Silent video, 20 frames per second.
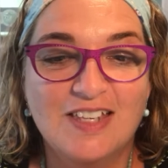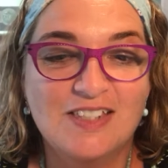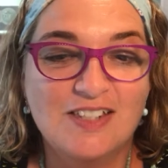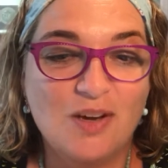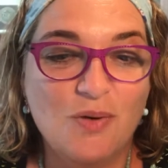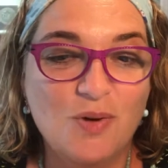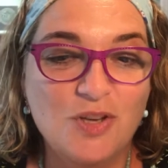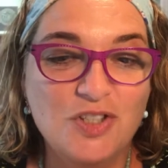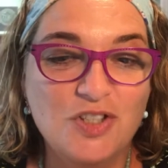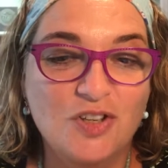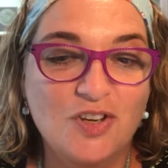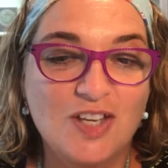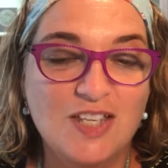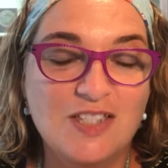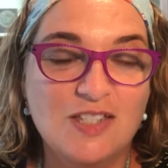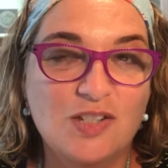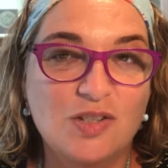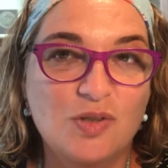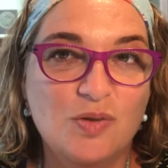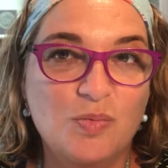So I want you
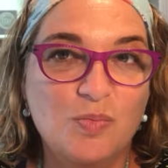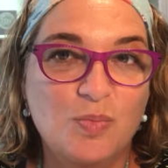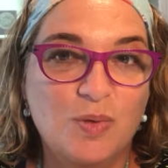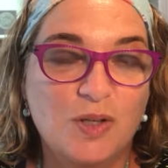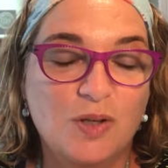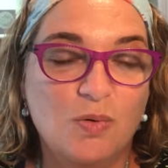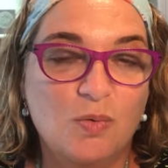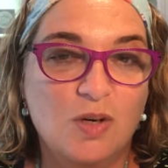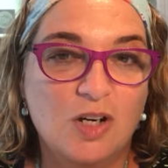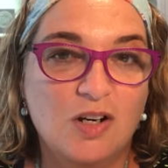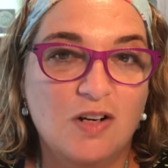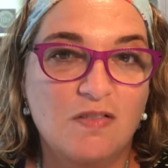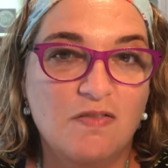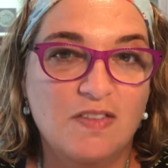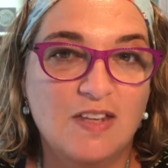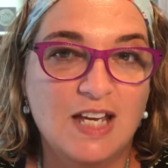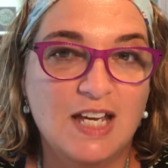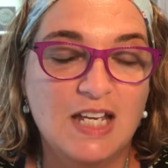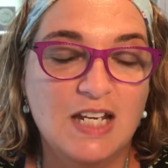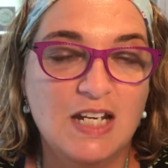guys to be aware
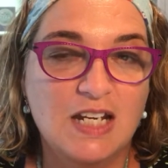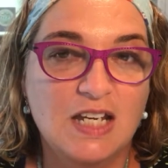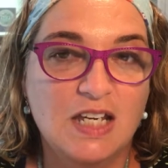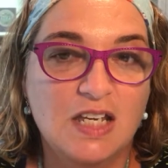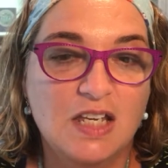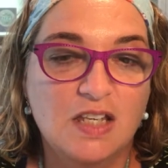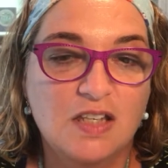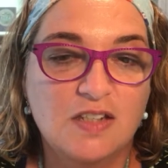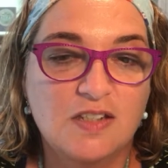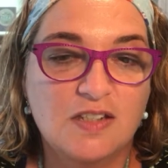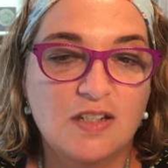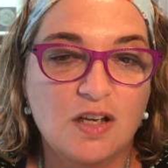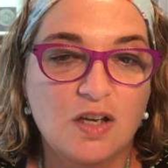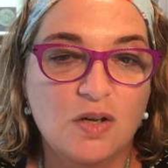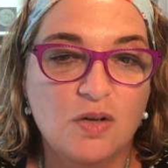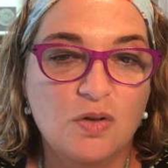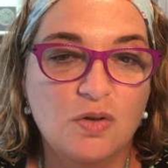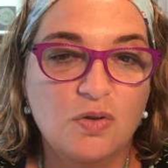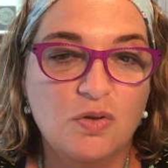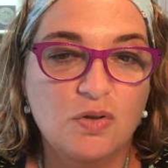of that.
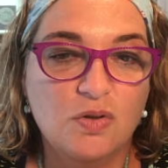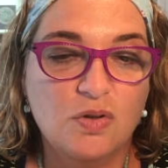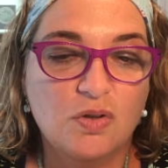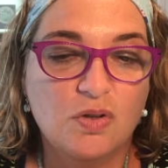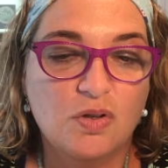So